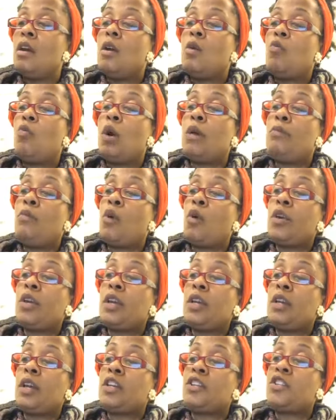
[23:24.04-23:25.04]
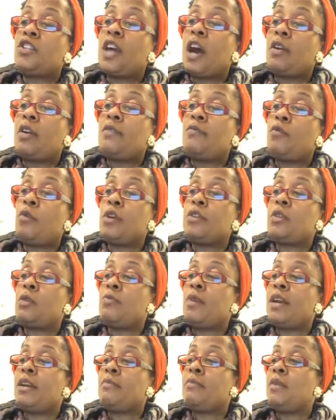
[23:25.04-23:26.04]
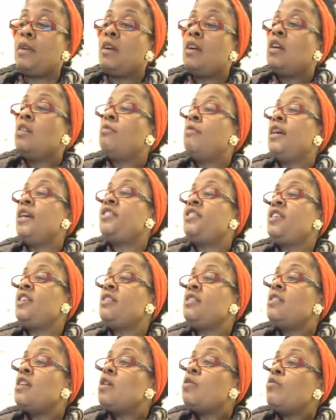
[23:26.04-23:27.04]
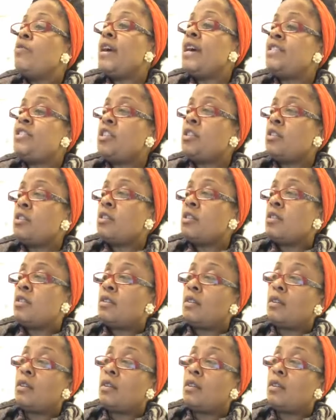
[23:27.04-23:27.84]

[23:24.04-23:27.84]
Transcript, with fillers: One morning, a shouting voice awakened me. "Richard! Richard!"